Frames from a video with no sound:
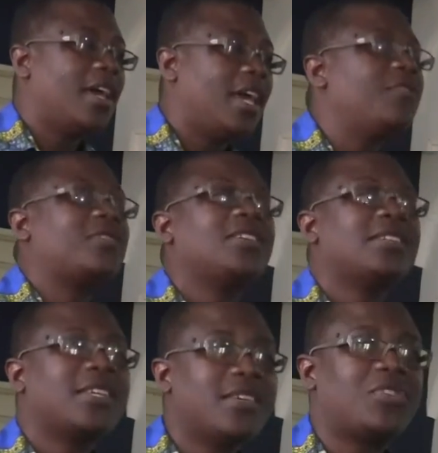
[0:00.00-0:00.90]
If
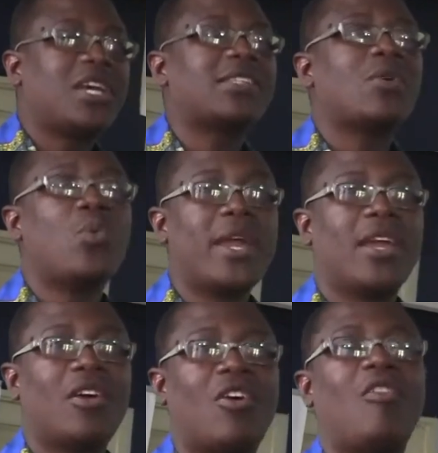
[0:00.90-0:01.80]
she has a
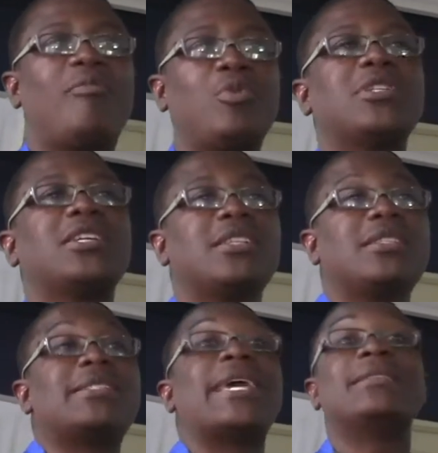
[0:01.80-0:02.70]
way of putting
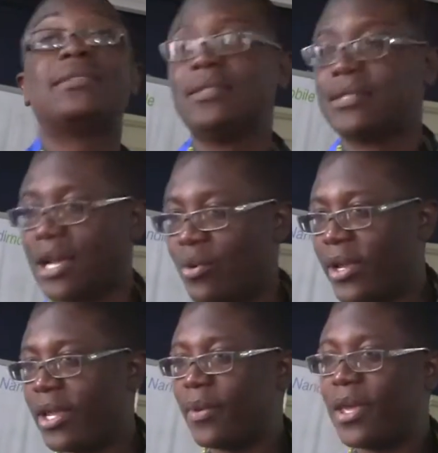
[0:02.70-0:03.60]
10 cedis
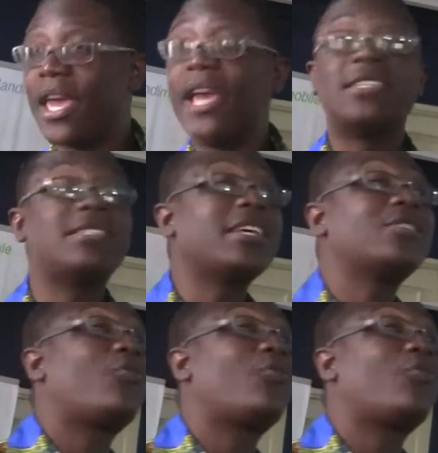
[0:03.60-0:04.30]
away and she takes